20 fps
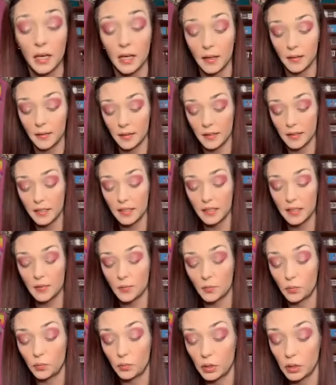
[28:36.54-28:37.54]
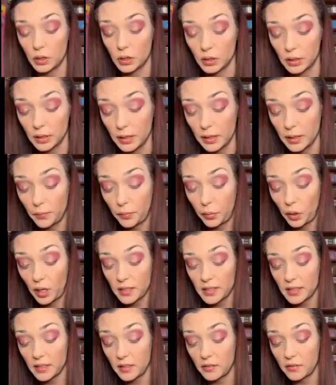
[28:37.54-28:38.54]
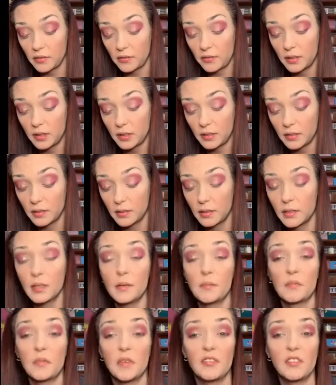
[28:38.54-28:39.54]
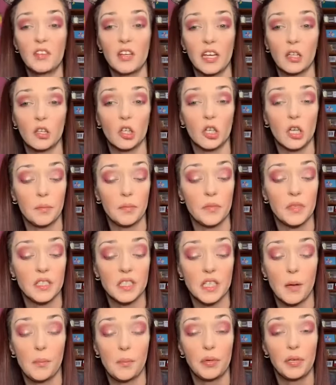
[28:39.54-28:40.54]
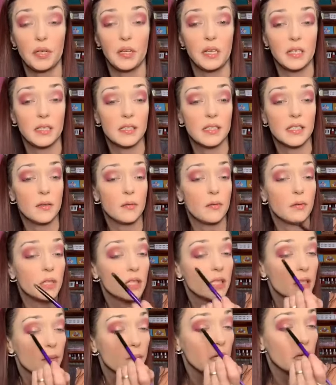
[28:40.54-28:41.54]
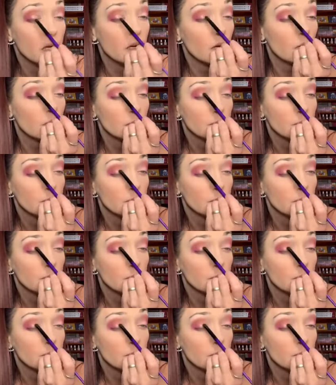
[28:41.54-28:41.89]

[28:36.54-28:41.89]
This is really impressive. I have to look up this company and see what it's about.